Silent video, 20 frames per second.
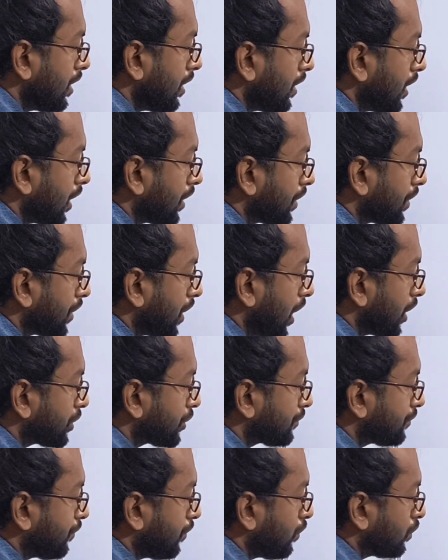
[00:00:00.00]
the thrust
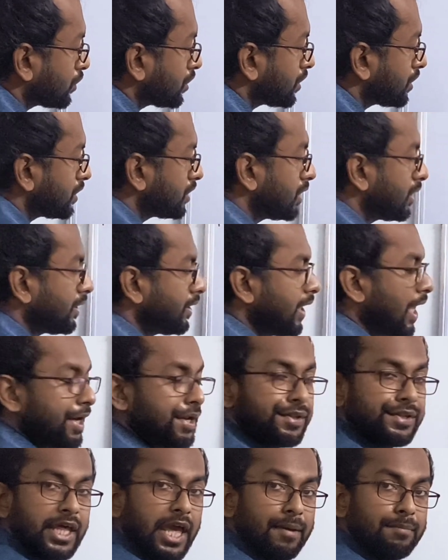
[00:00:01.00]
force, that
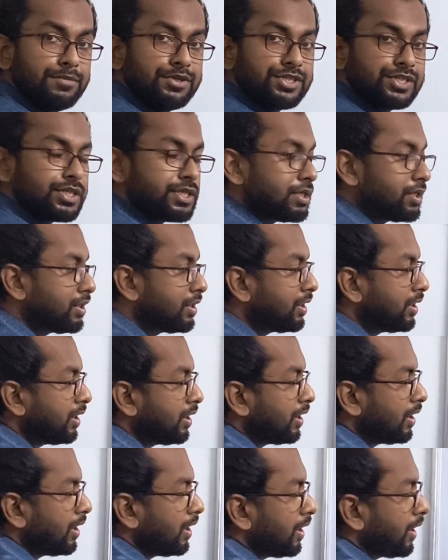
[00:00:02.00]
is mg.
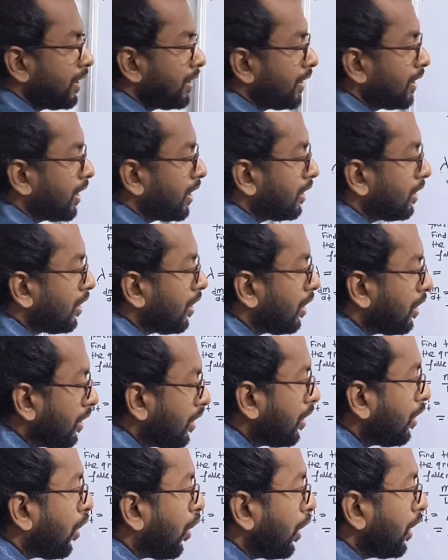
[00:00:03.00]
The
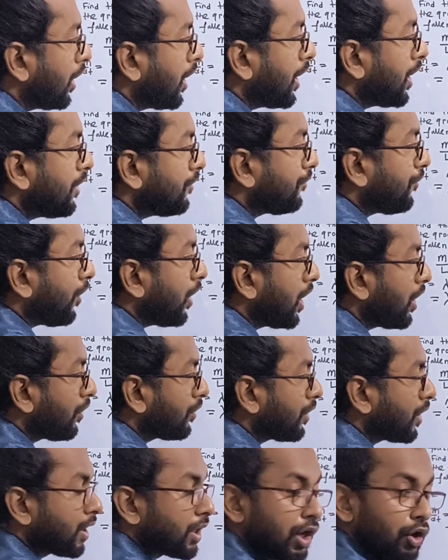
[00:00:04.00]
already fallen
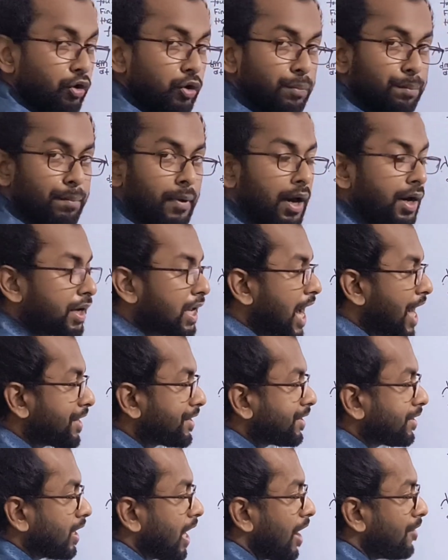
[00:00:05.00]
on the ground part
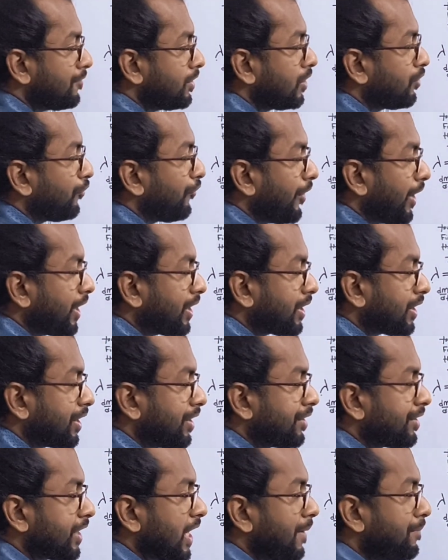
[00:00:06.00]
having weight
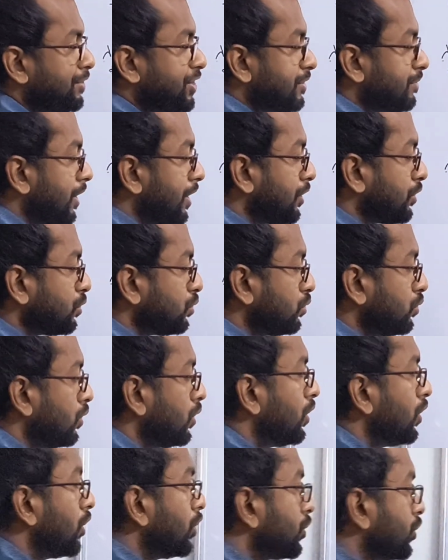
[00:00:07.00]
is mg by 2.
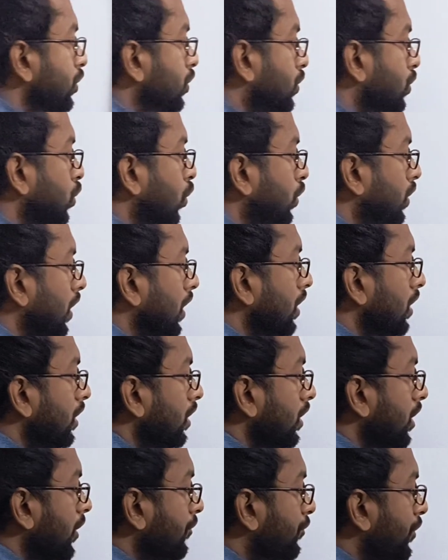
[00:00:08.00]
So total,
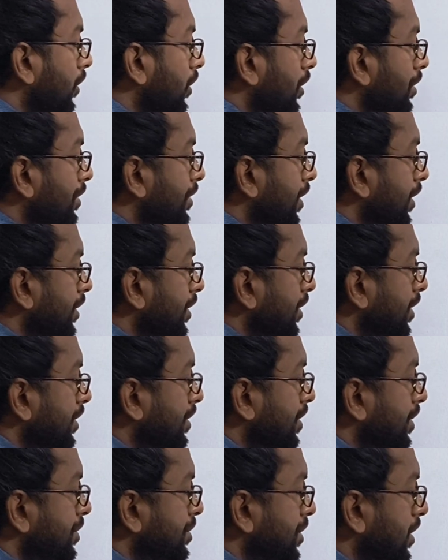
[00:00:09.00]
if we consider this as
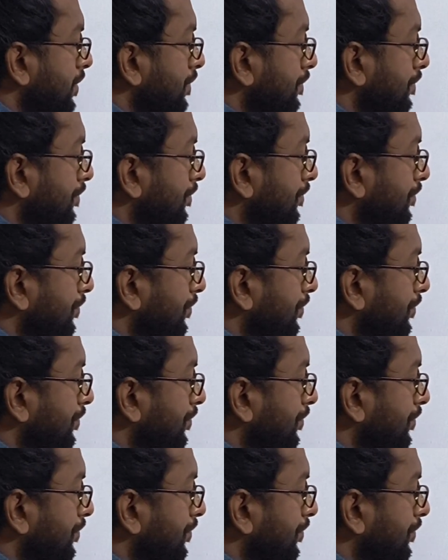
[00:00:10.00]
system,